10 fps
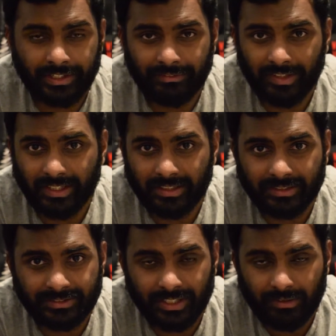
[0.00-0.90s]
JV.
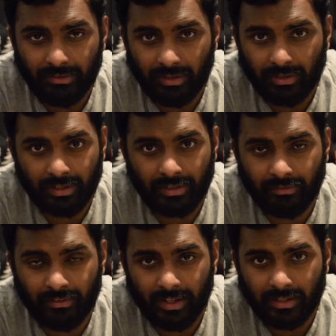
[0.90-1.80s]
JV couldn't
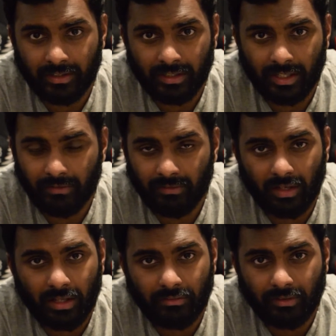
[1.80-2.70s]
defend Kevin
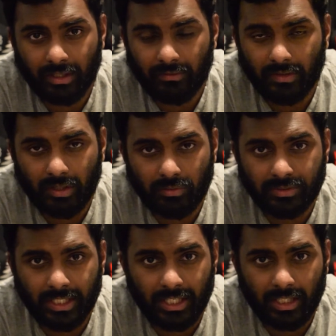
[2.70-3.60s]
Love, and Kevin Love
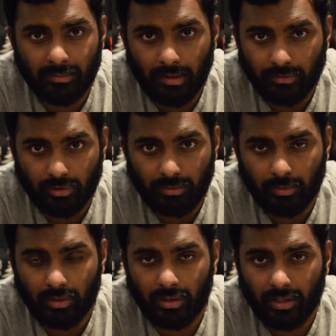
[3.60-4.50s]
was taking him off the
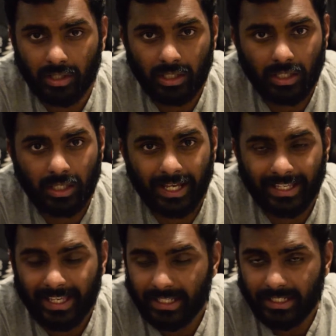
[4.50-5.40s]
dribble
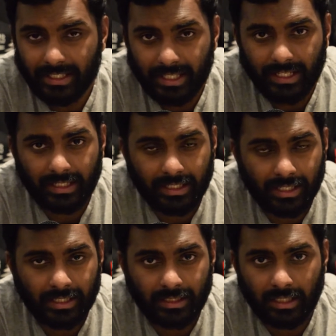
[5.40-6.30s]
again and again and
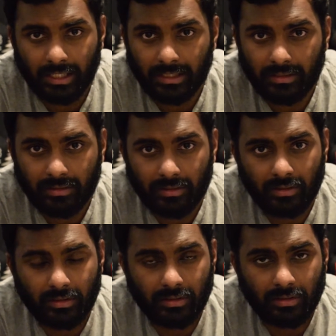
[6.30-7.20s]
again, and
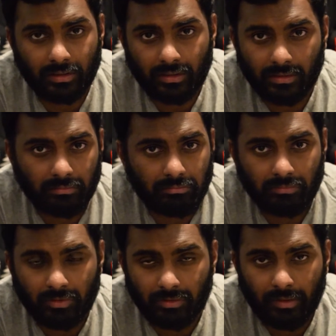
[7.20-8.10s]

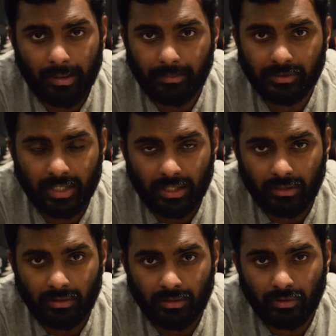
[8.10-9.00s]
the Raptors
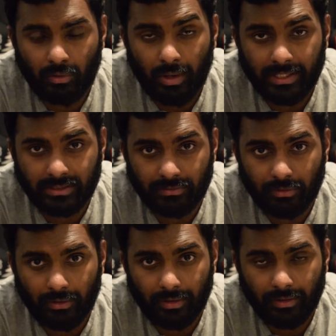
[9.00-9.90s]
had no answer
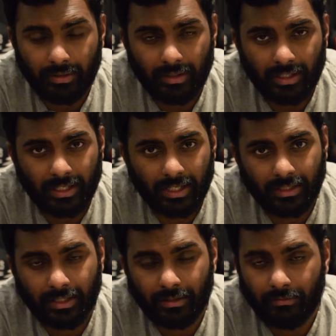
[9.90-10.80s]
for it.
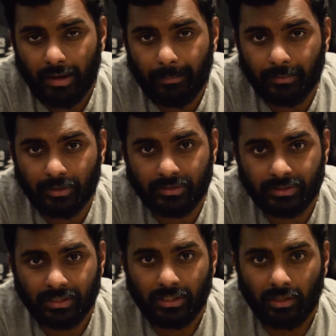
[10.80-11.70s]
And then the
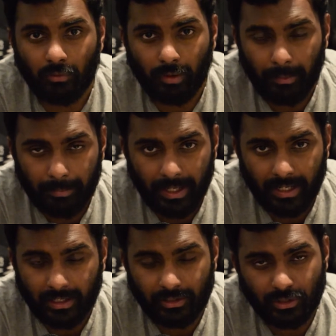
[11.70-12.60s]
Raptors went
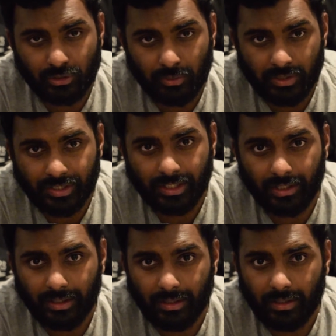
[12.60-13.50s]
back to their
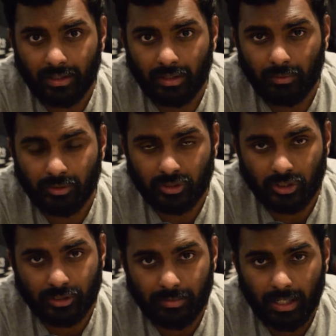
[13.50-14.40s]
switching. When
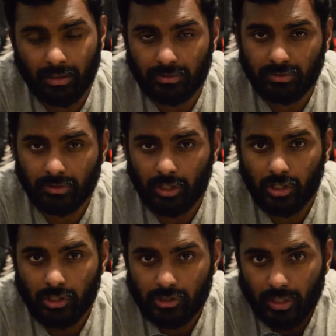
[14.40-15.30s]
Serge Ibaka was doing
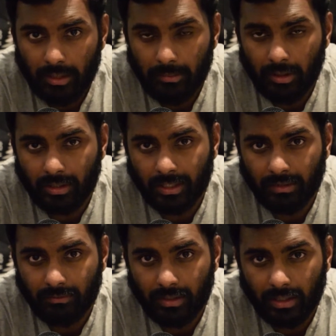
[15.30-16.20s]
a good job on
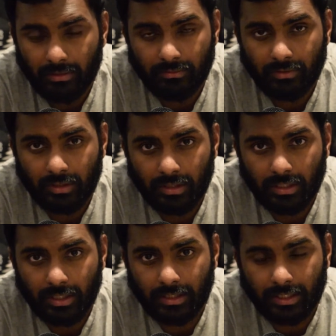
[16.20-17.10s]
Kevin Love,
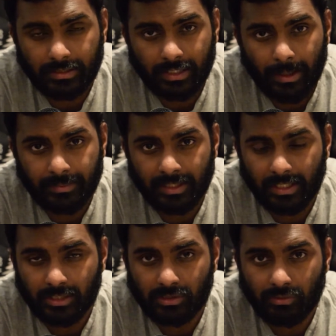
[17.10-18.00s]
they kept
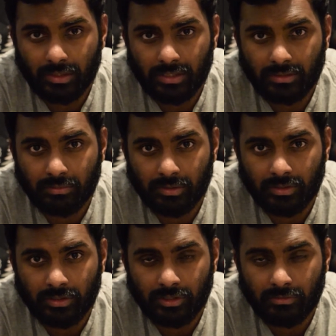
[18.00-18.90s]
setting screens
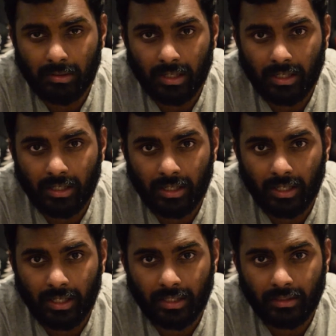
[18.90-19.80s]
with Serge
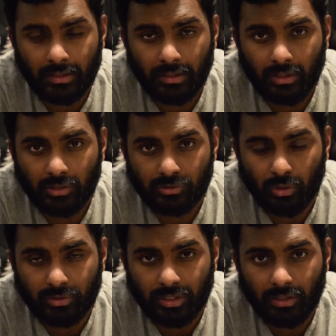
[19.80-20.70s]
Ibaka and
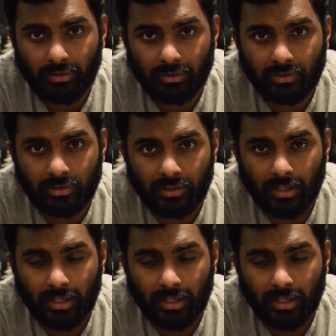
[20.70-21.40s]
George Hill,